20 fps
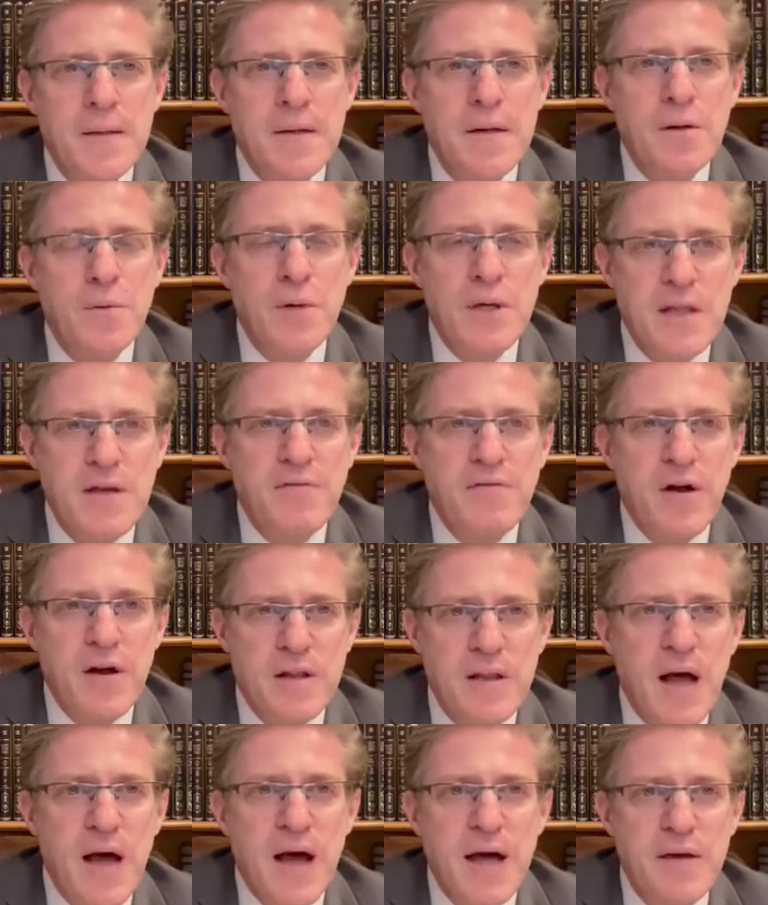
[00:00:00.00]
we live our
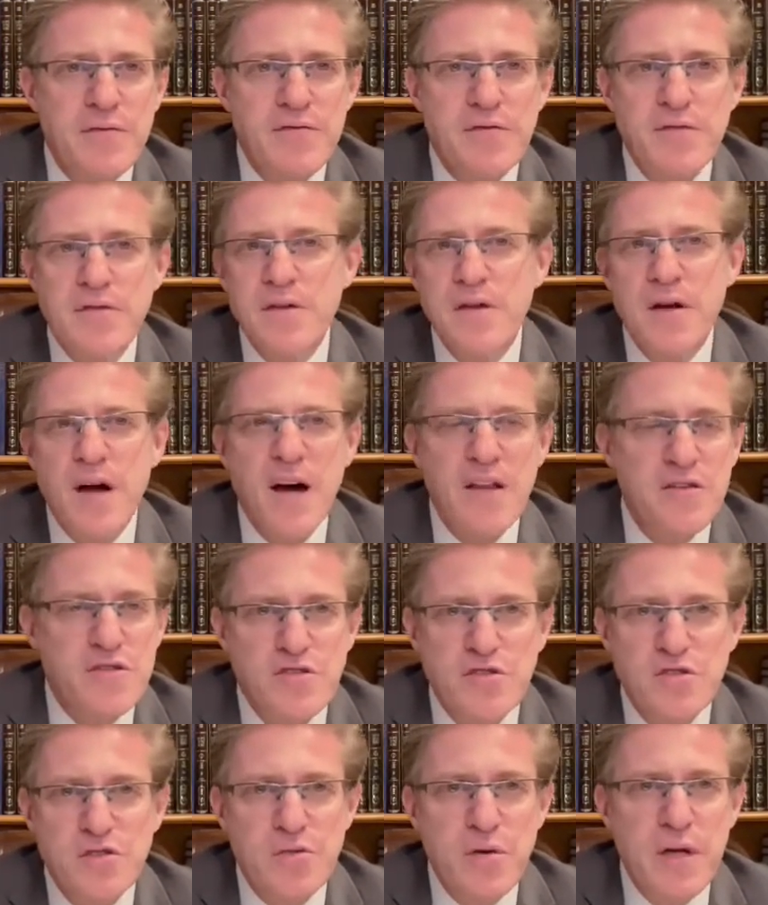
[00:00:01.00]
lives on the
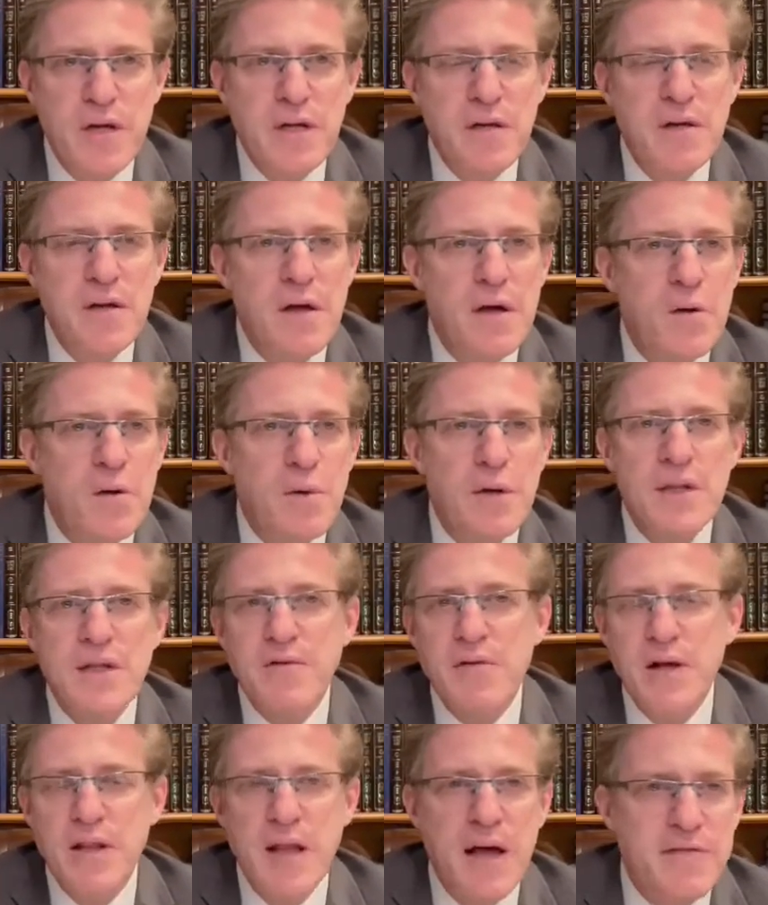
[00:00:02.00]
street. We live
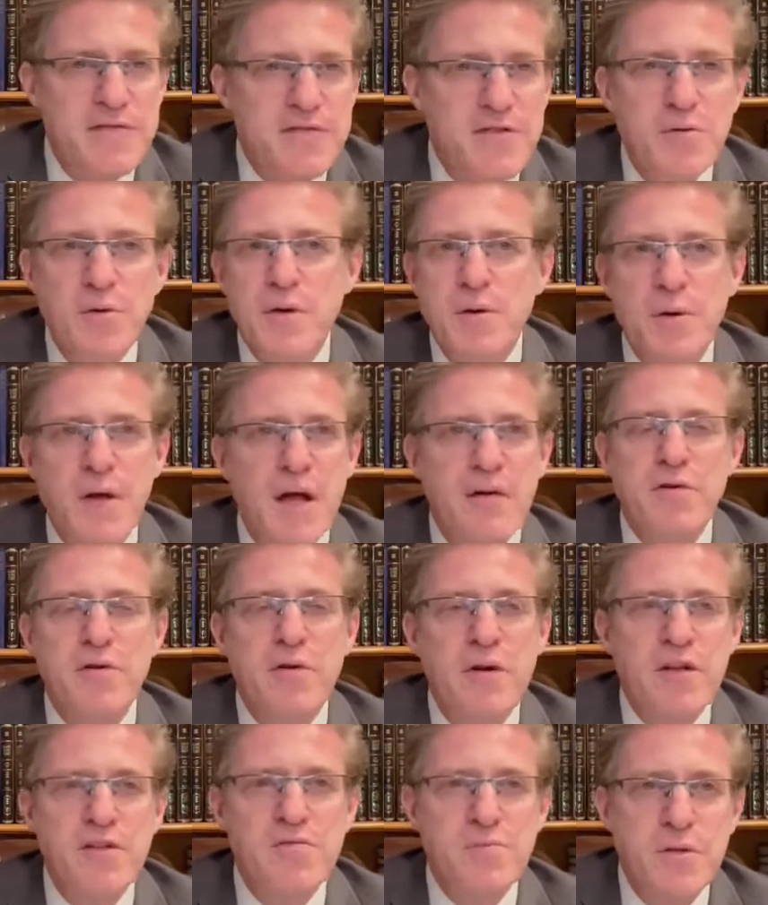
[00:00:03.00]
our lives doing whatever it
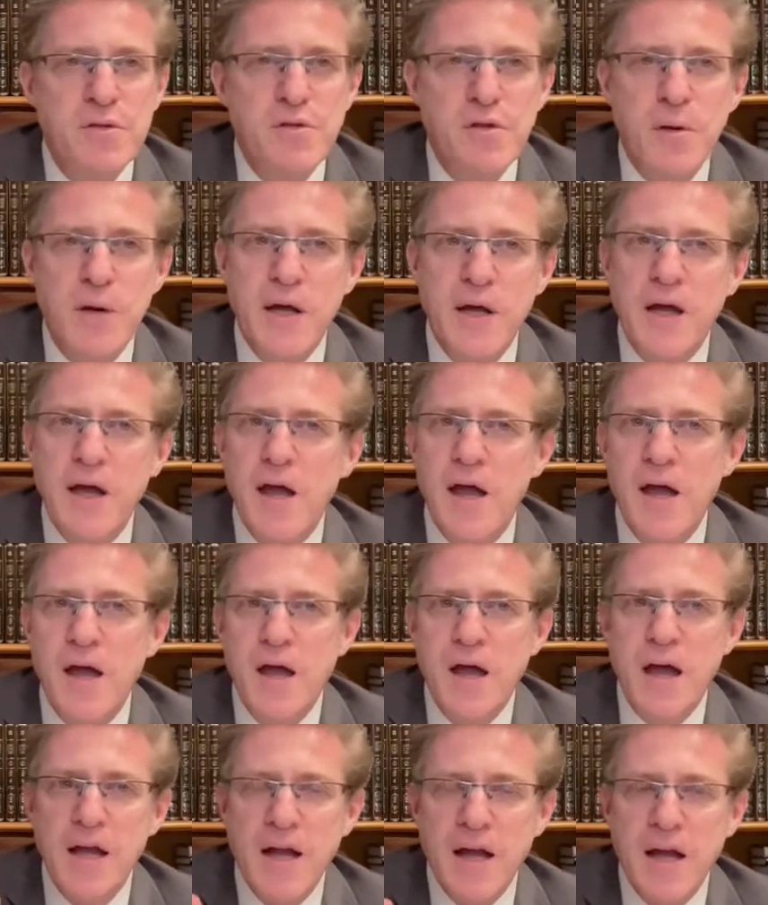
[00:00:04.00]
is we're doing.
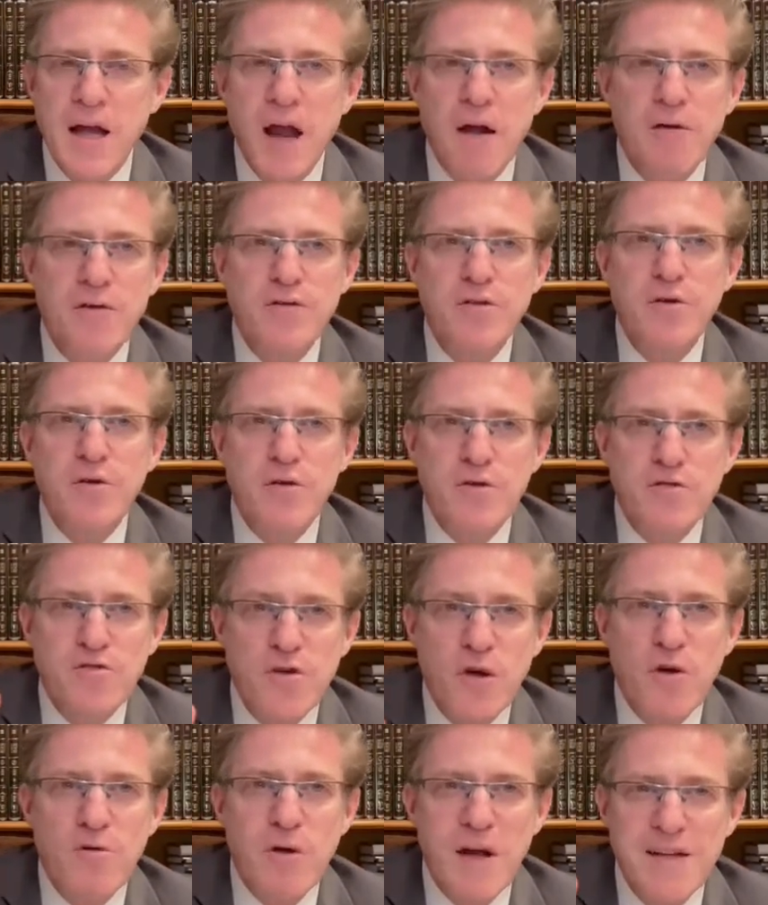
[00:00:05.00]
And I guarantee you the
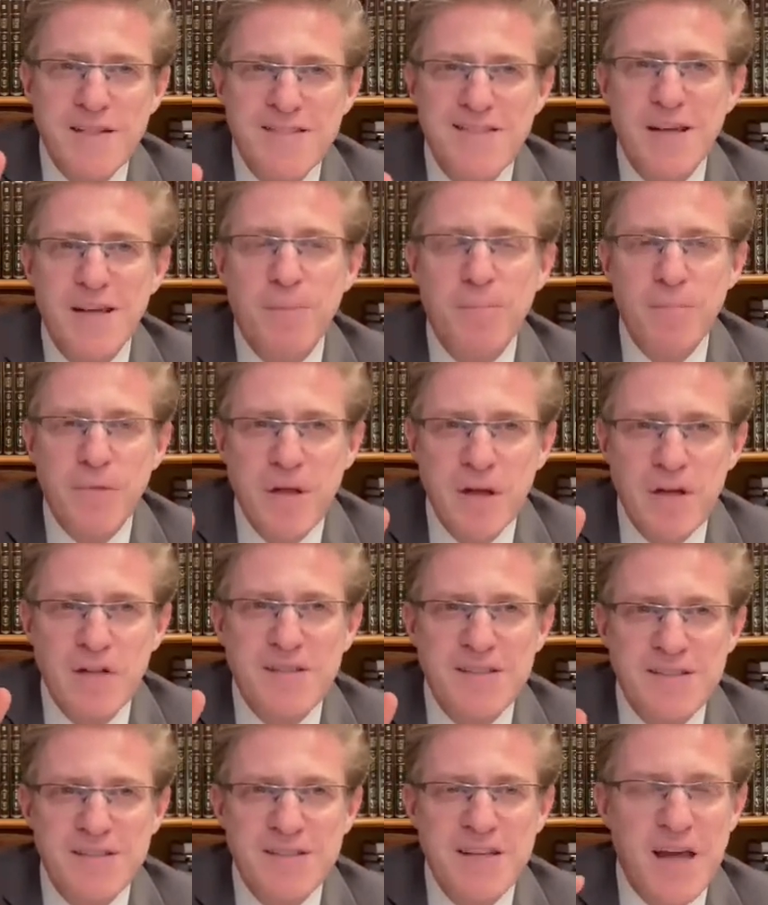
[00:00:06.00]
Torah has something
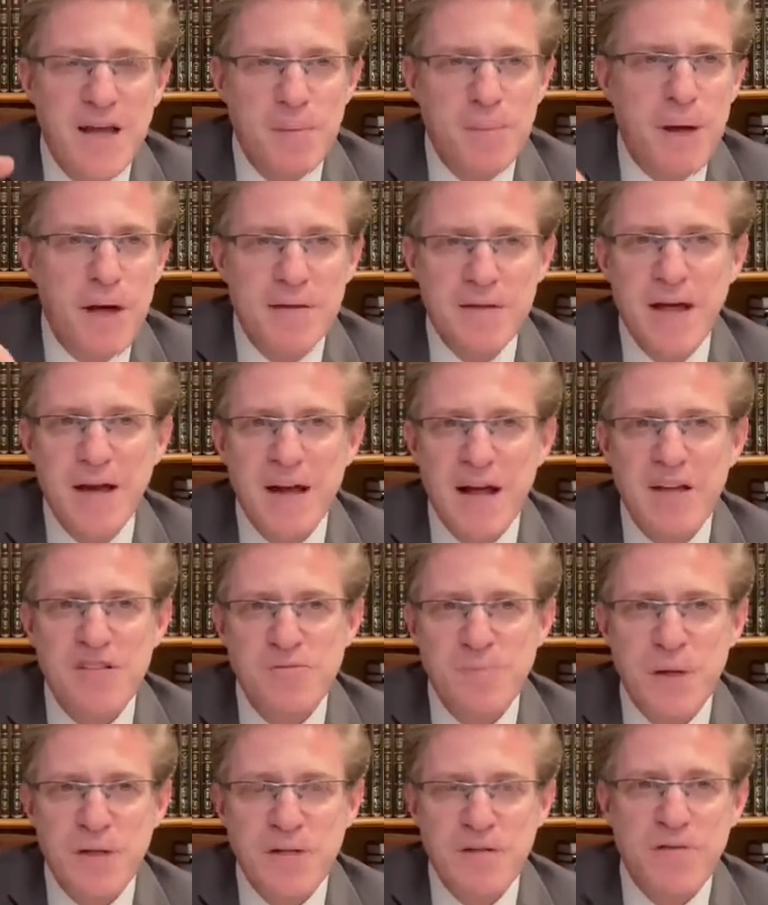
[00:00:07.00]
to say about that
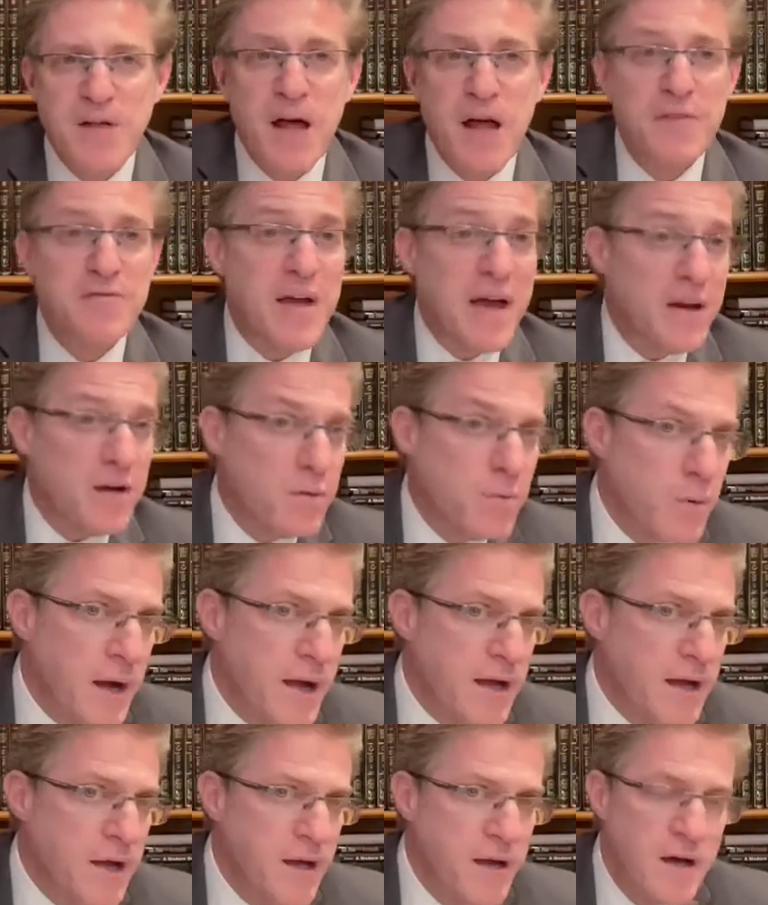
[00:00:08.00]
aspect of life and a
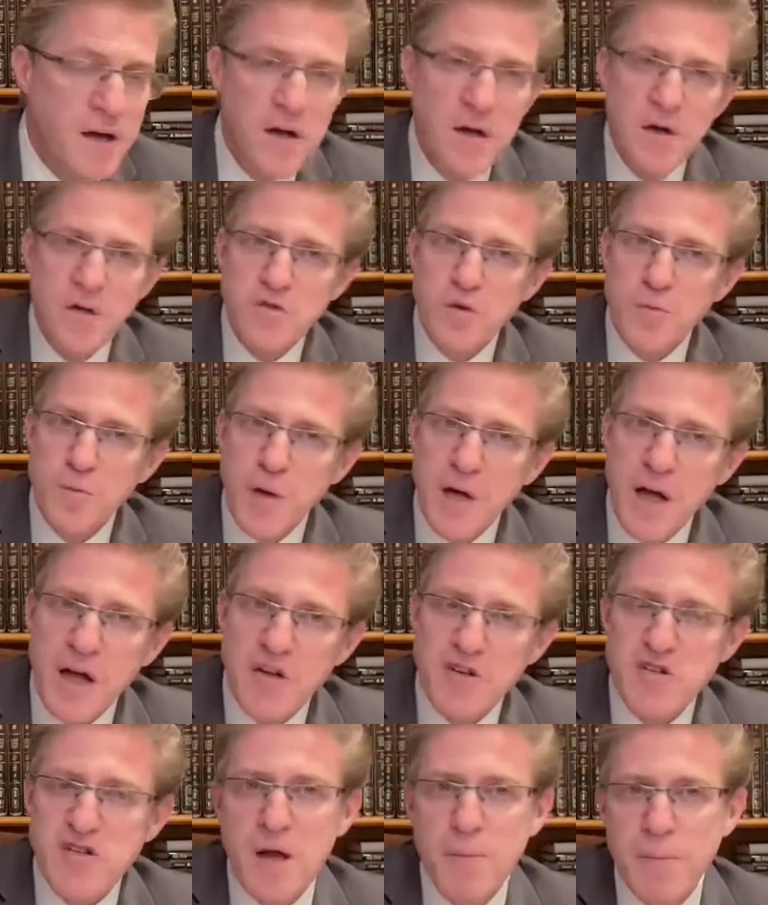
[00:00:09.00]
way to bring
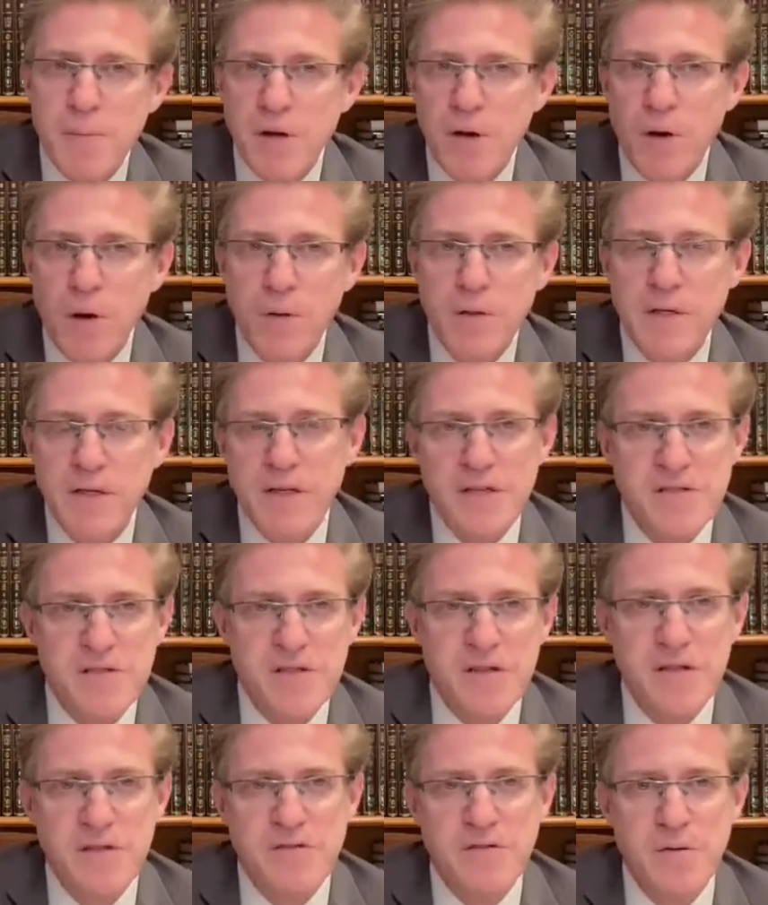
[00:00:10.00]
Hashem and holiness
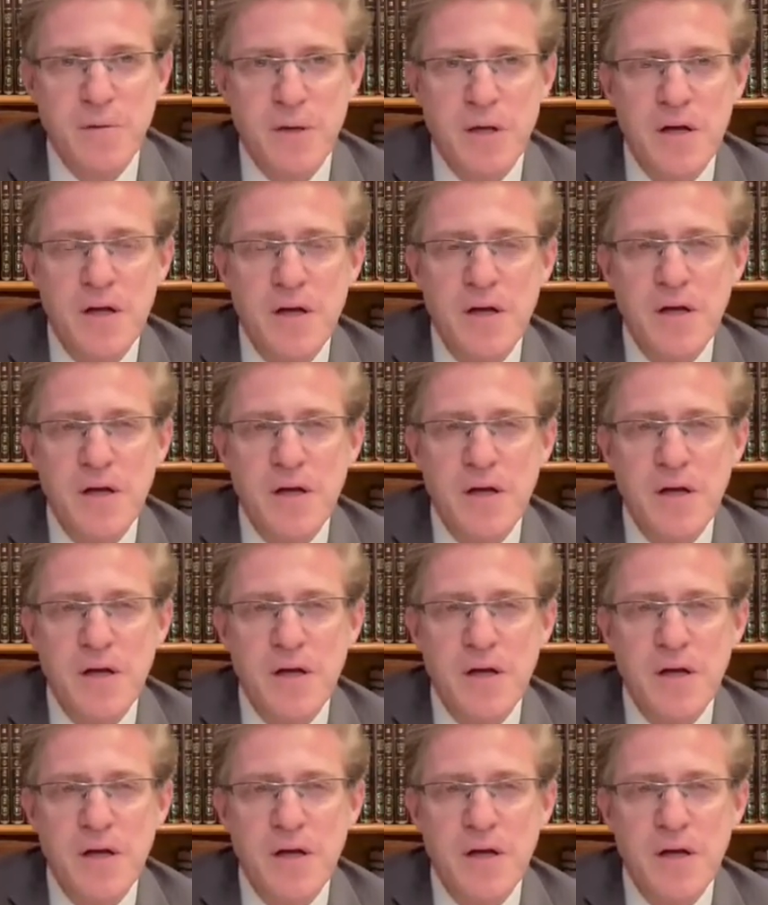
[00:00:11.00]
into it.